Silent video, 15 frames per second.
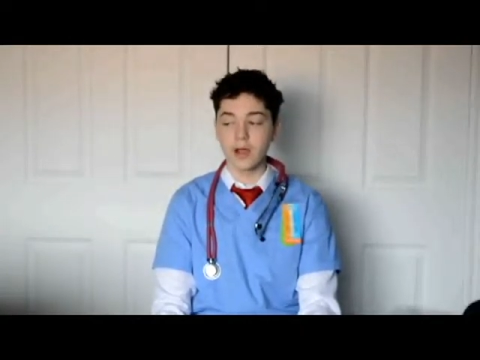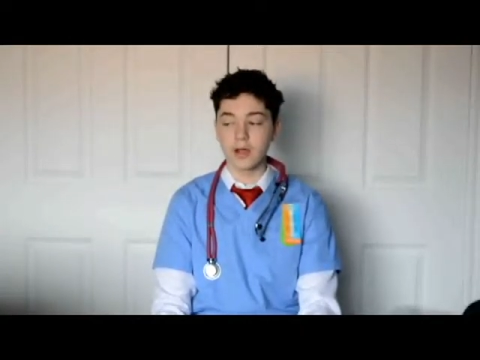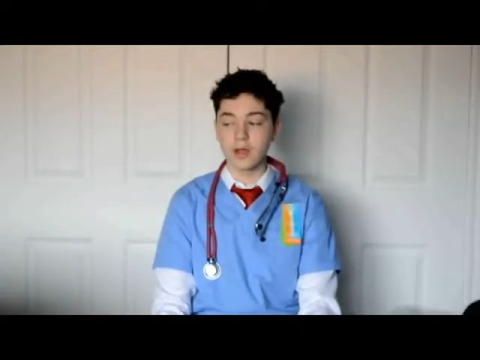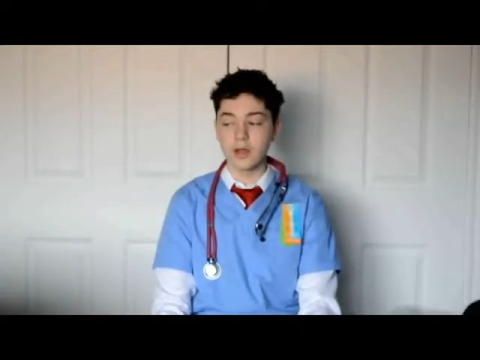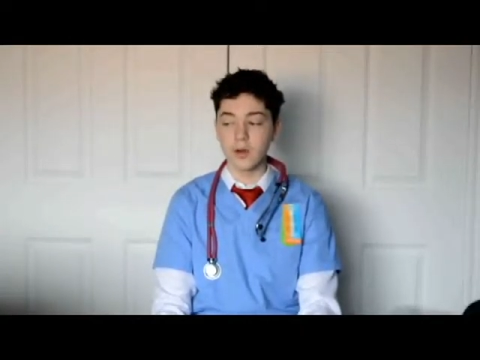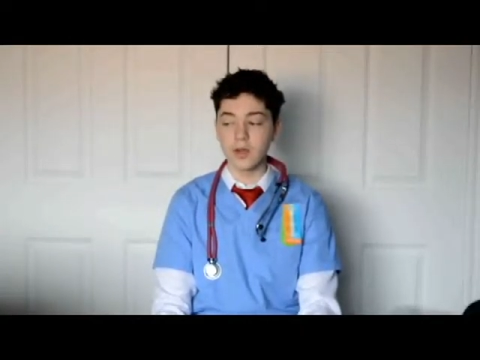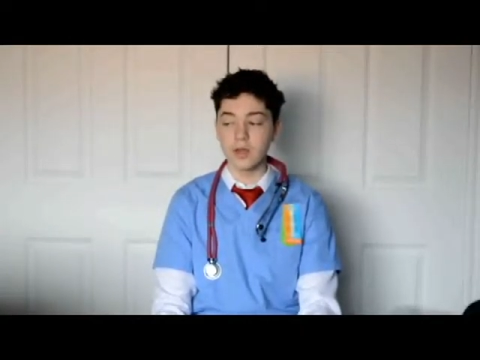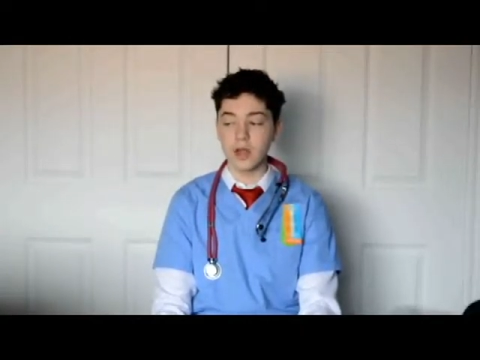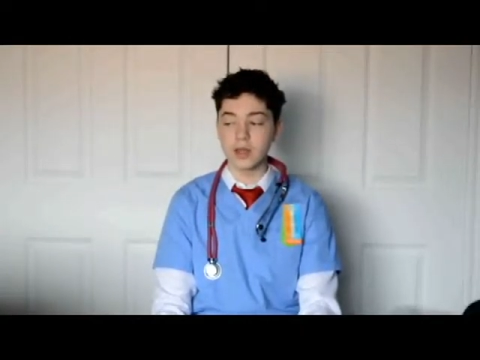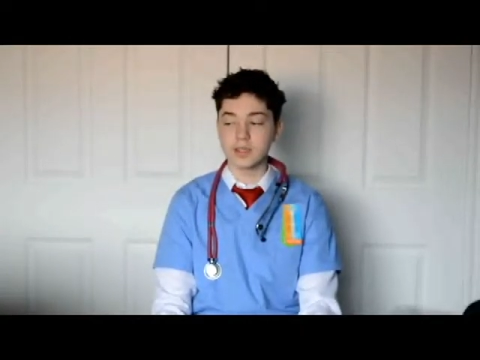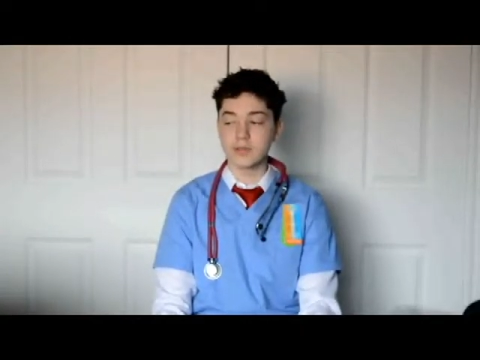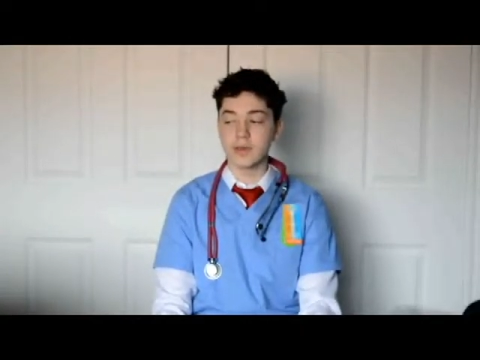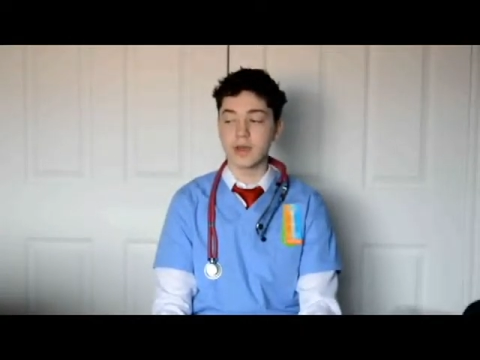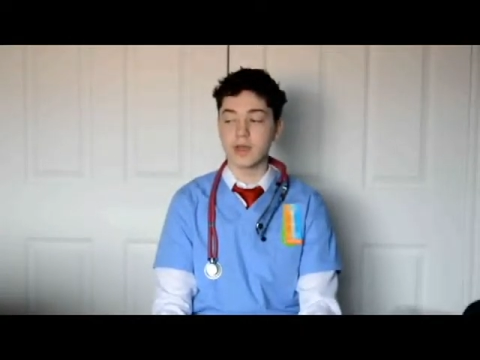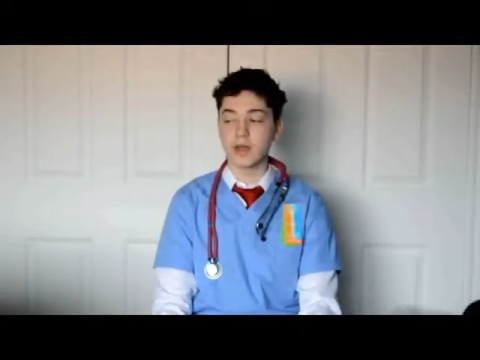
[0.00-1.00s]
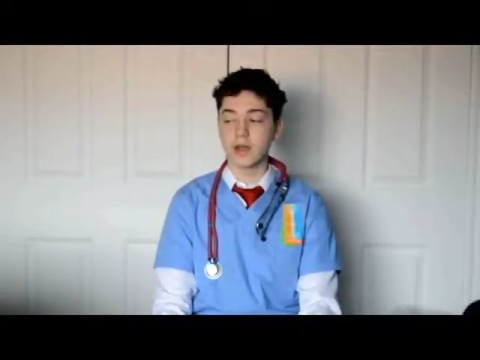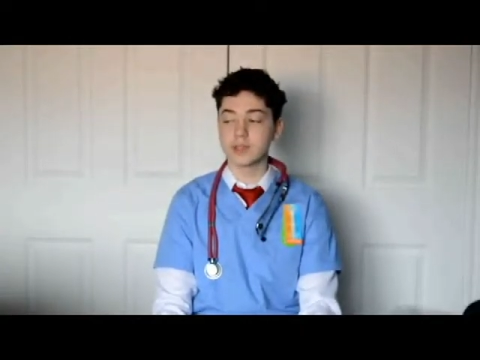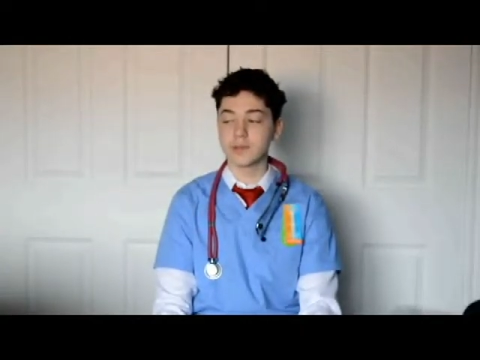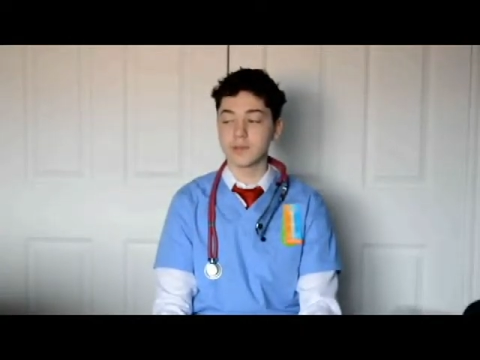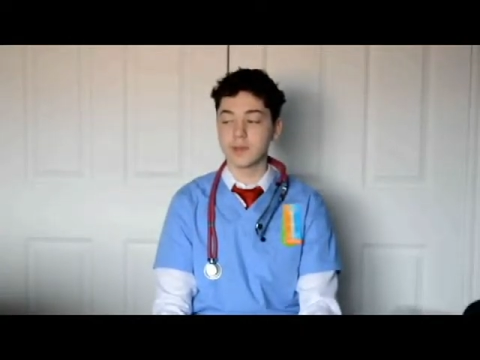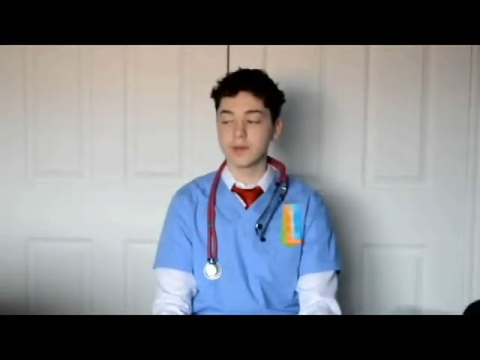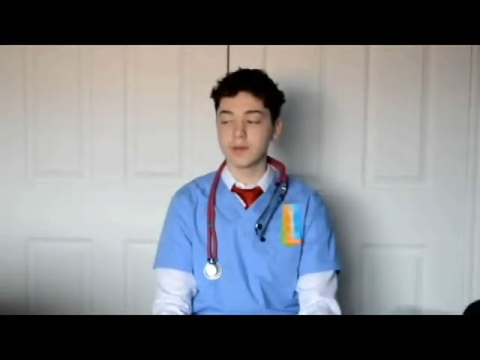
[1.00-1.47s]
colonoscopy can
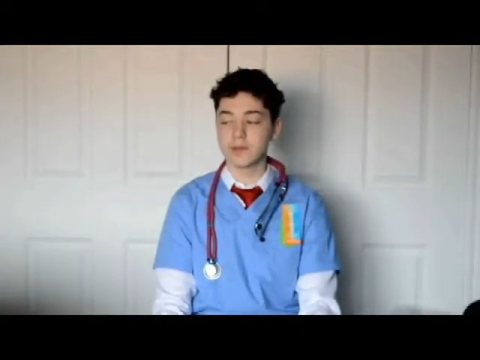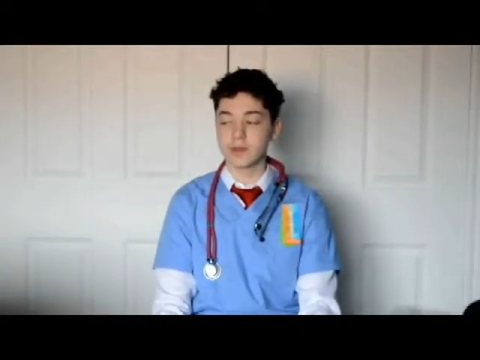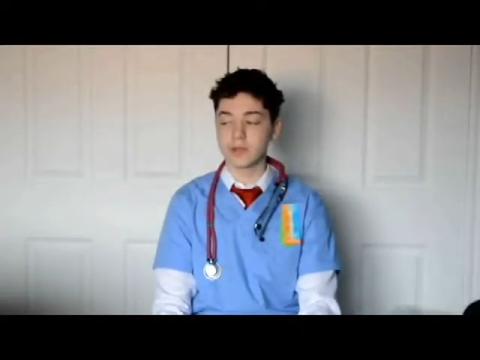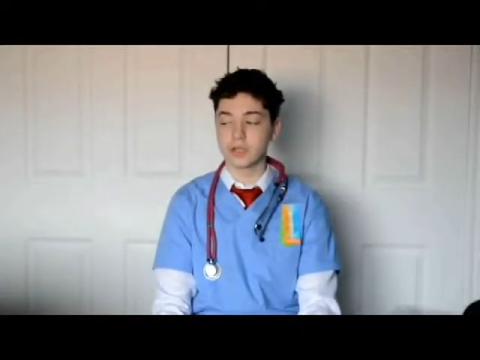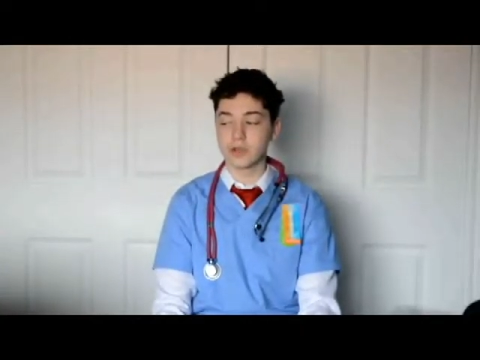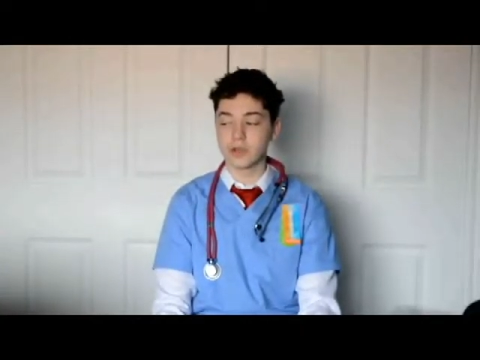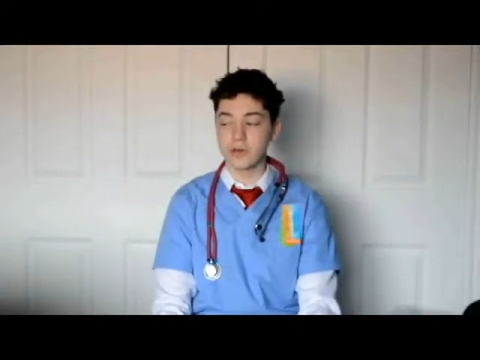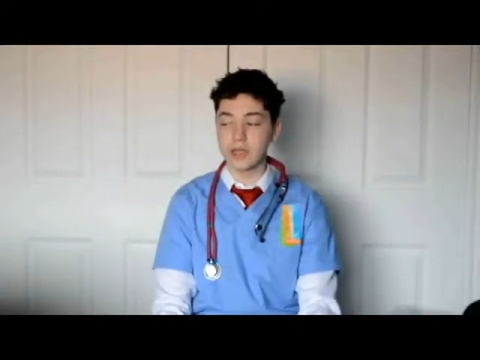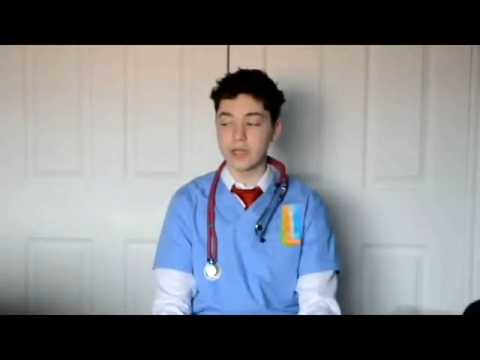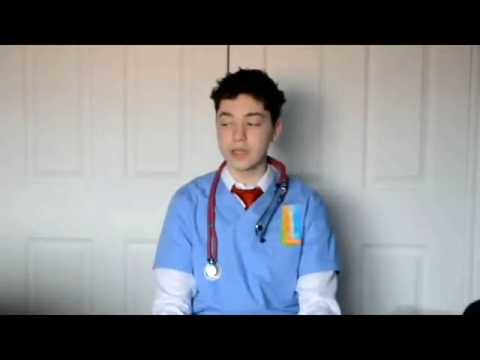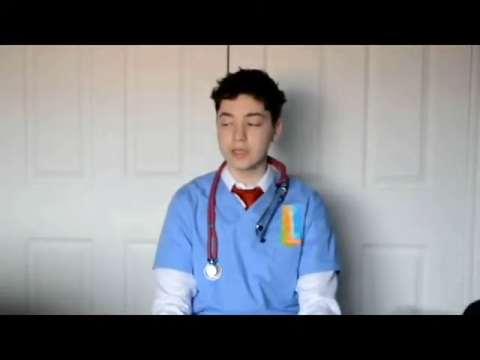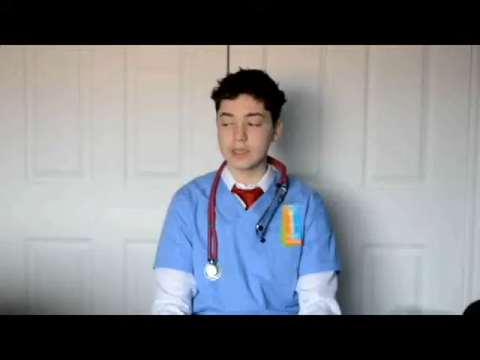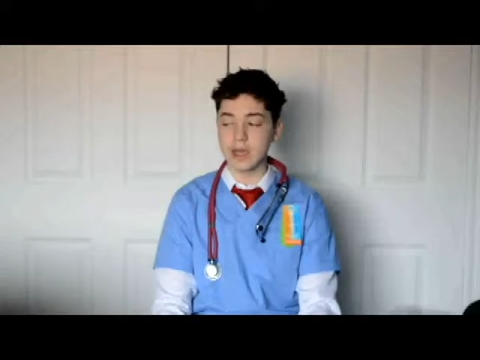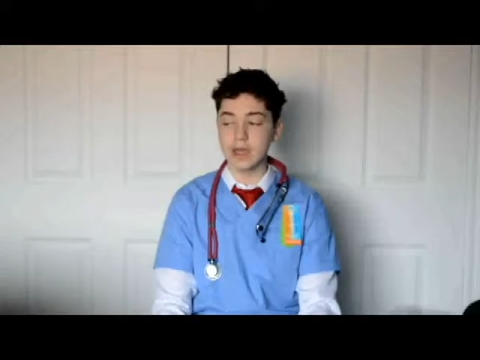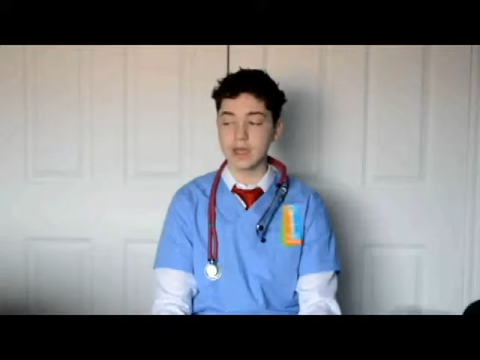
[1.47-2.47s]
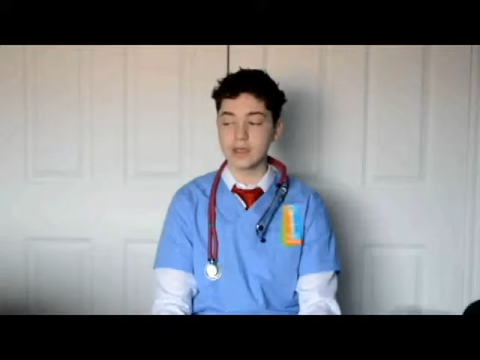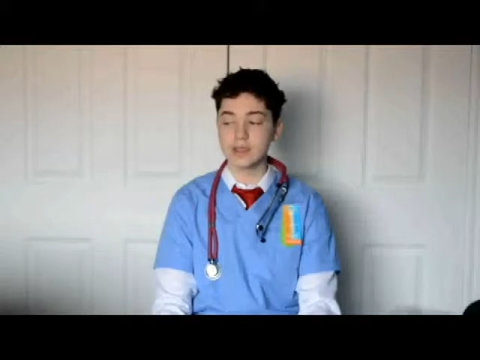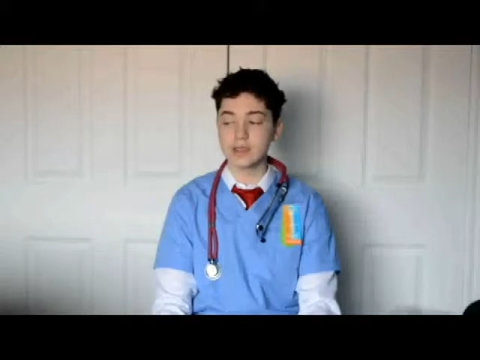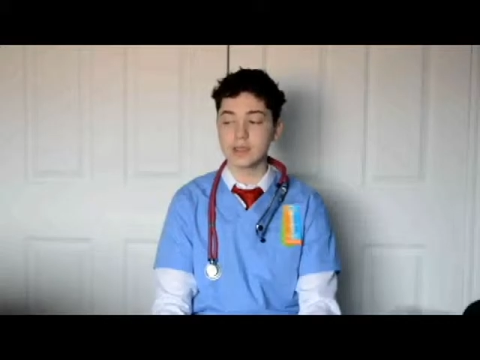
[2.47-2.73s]
also be used for screening tests